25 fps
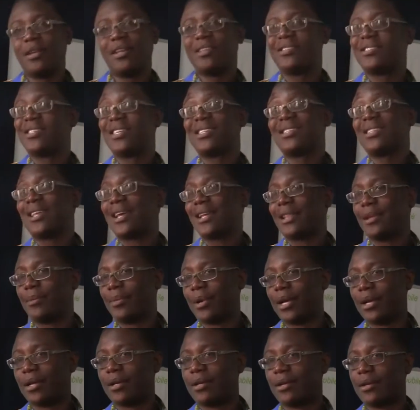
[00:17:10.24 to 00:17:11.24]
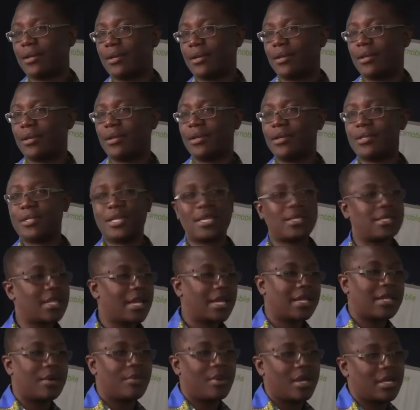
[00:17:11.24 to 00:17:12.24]
it's just like the bank. It's just
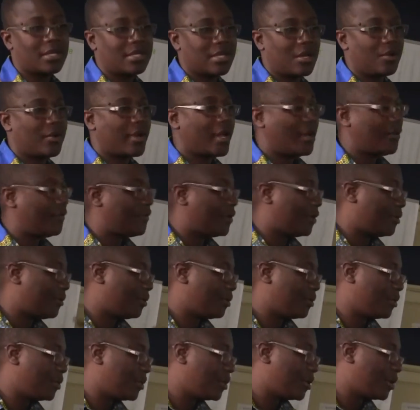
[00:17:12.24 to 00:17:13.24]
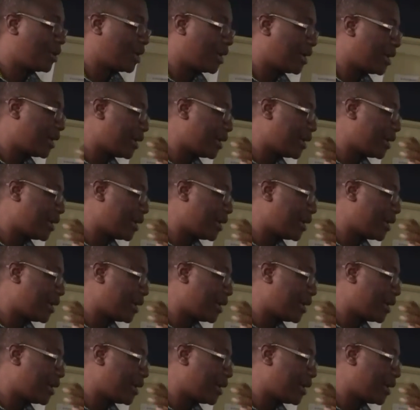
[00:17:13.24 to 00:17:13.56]
like the banks that we have now and